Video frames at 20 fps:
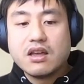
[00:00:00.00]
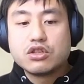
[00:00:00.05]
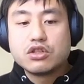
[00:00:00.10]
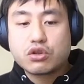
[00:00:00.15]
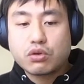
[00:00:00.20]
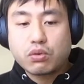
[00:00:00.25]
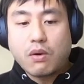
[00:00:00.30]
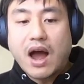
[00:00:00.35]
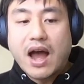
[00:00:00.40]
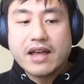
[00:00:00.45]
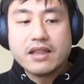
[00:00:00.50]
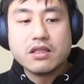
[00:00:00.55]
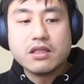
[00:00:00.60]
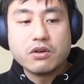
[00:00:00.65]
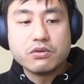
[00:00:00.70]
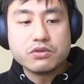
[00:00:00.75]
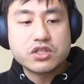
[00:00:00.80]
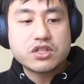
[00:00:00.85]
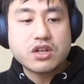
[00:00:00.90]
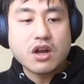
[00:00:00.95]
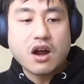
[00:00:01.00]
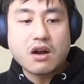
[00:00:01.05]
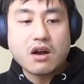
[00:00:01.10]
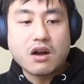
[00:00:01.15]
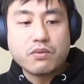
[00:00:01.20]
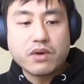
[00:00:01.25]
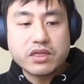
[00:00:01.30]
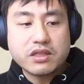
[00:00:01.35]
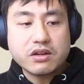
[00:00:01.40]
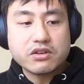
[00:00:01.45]
try Lodestar
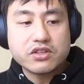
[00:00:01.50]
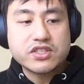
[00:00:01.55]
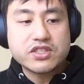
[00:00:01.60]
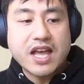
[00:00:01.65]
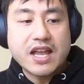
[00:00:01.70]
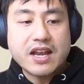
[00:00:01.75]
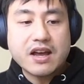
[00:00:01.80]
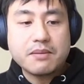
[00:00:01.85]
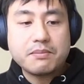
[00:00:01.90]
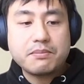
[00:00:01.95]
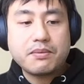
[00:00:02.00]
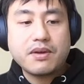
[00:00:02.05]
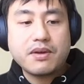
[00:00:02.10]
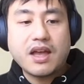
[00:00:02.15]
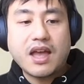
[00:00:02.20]
with their setup